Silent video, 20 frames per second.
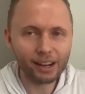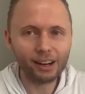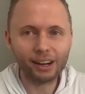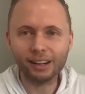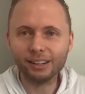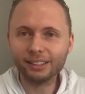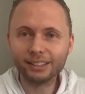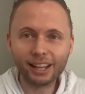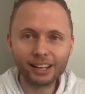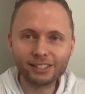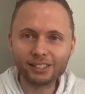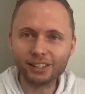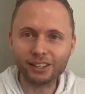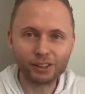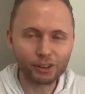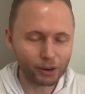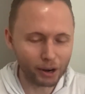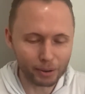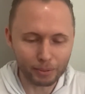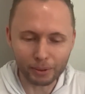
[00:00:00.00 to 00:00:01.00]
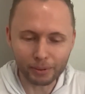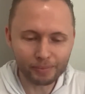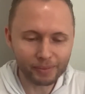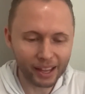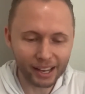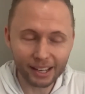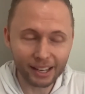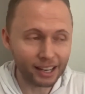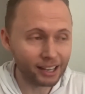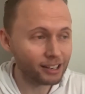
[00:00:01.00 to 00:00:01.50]
That's incredible.
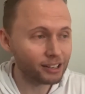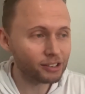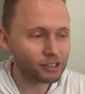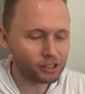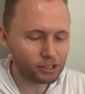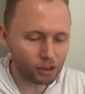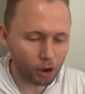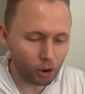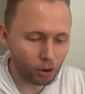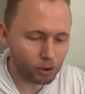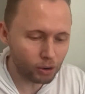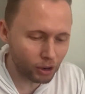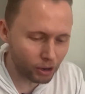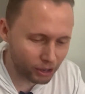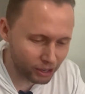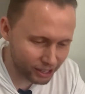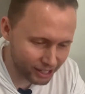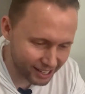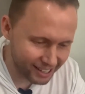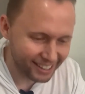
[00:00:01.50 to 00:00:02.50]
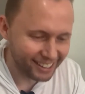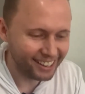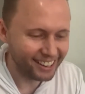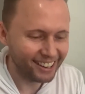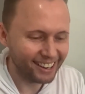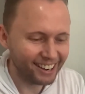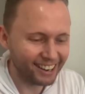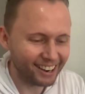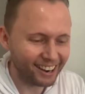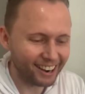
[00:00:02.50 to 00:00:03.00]
It is so good.
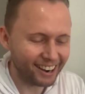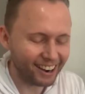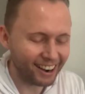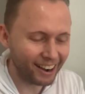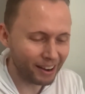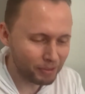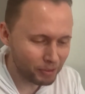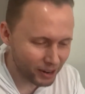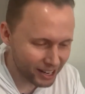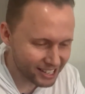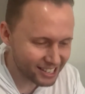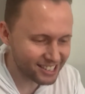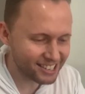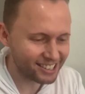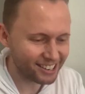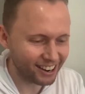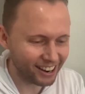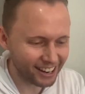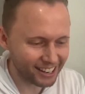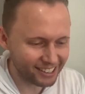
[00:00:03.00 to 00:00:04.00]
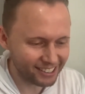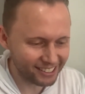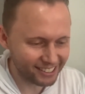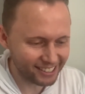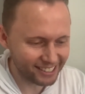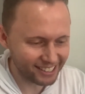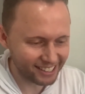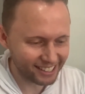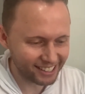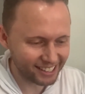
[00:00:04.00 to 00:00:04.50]
I wish I
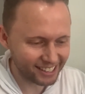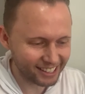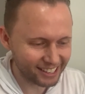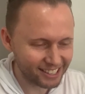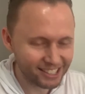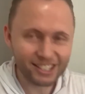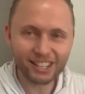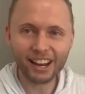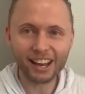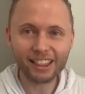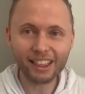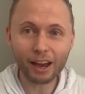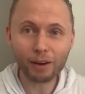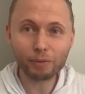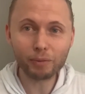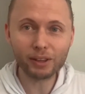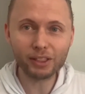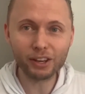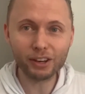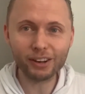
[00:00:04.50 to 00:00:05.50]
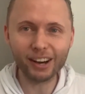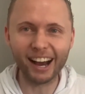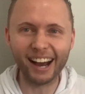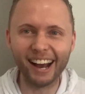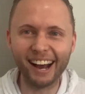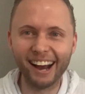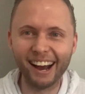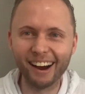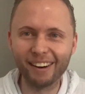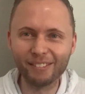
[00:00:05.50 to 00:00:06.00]
could share that with you.
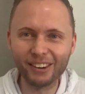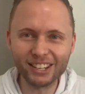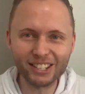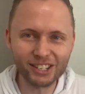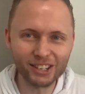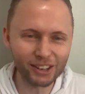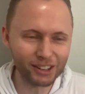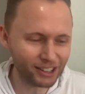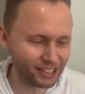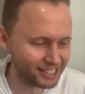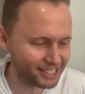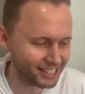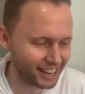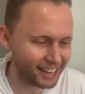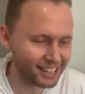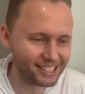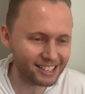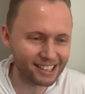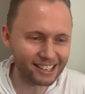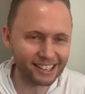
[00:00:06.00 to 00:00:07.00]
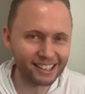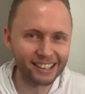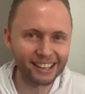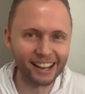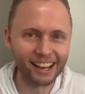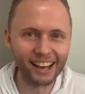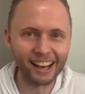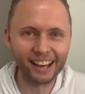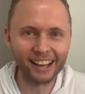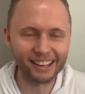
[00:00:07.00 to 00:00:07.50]
I wish you could taste it
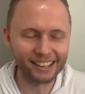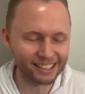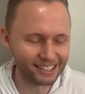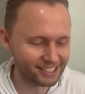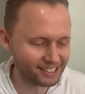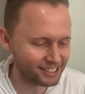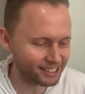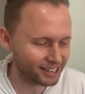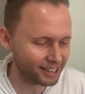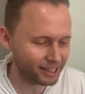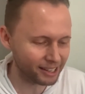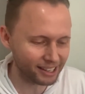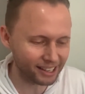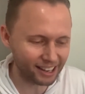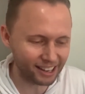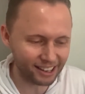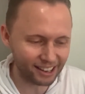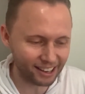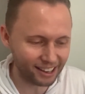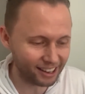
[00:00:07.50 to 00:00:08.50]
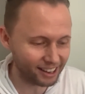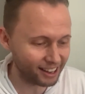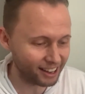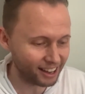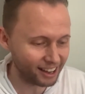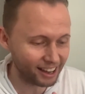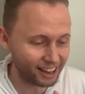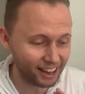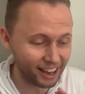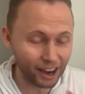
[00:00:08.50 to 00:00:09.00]
and see
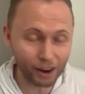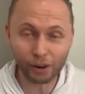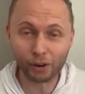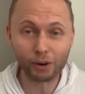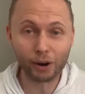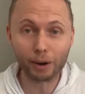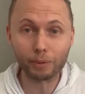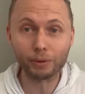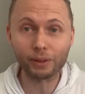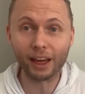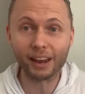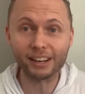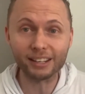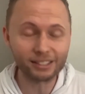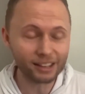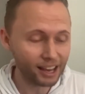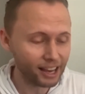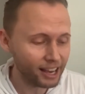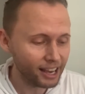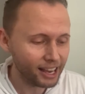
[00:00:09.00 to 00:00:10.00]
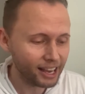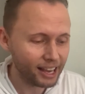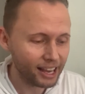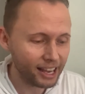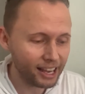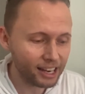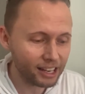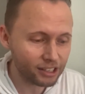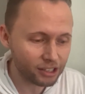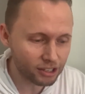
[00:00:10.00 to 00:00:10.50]
how incredible that is.
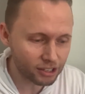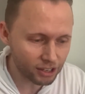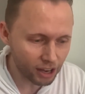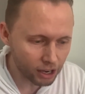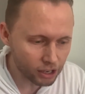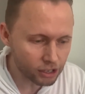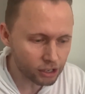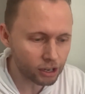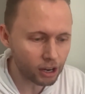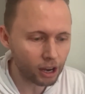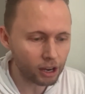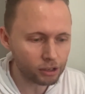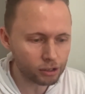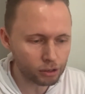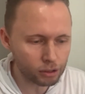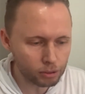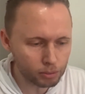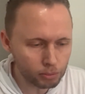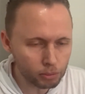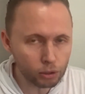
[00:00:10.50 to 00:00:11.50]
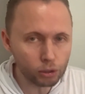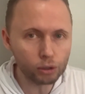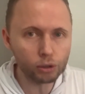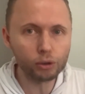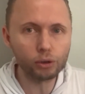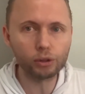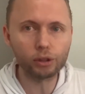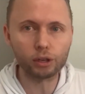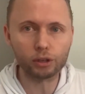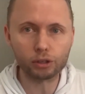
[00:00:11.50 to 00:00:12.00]
It is such a
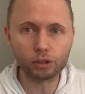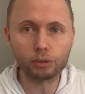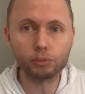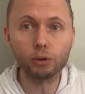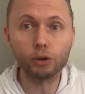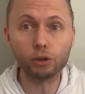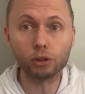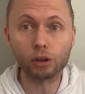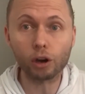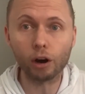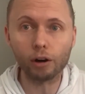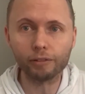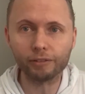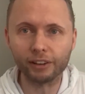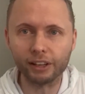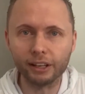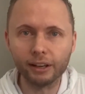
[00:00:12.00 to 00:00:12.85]
smooth coffee.